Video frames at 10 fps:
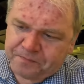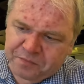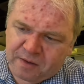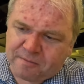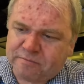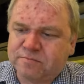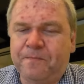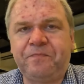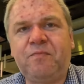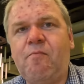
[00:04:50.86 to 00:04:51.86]

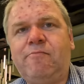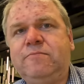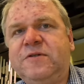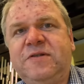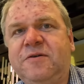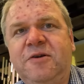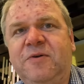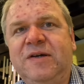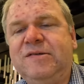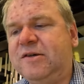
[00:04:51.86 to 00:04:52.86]
I still don't know
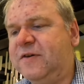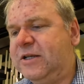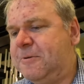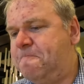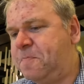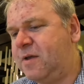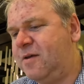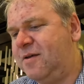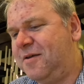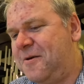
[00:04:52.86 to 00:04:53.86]
what it is, and I've eaten
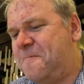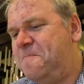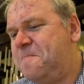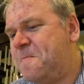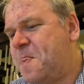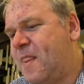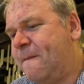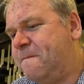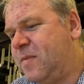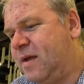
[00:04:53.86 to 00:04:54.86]

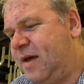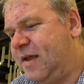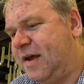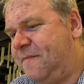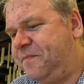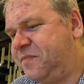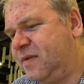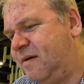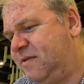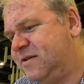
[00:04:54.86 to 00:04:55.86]
it.
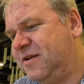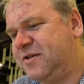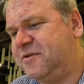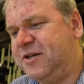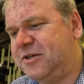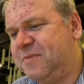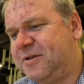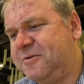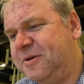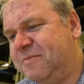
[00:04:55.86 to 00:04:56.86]
It's got a strange
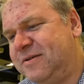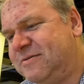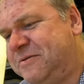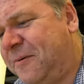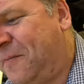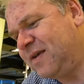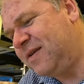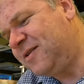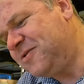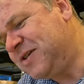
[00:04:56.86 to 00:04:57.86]
smell to it.
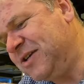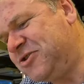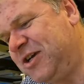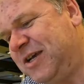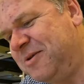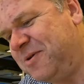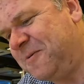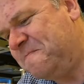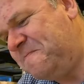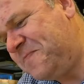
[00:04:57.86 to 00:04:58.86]
It looks like chicken, but
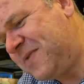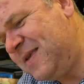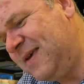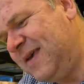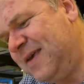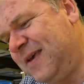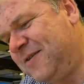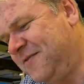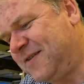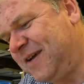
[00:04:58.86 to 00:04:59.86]
it
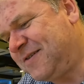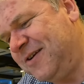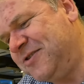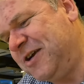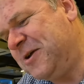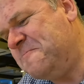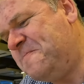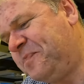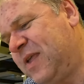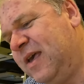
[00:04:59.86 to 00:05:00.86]
doesn't taste like chicken.
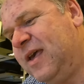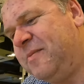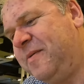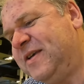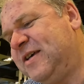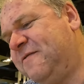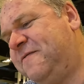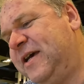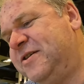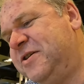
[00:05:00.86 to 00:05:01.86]
Maybe it's that
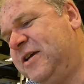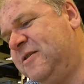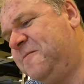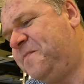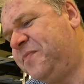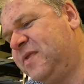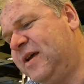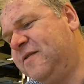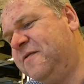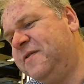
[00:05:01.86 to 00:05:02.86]
fake chicken,
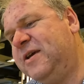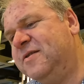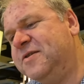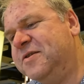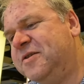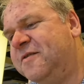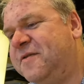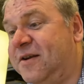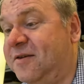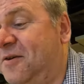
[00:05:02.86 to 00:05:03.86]
like for vegans and
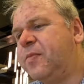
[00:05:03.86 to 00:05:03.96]
stuff. I don't know.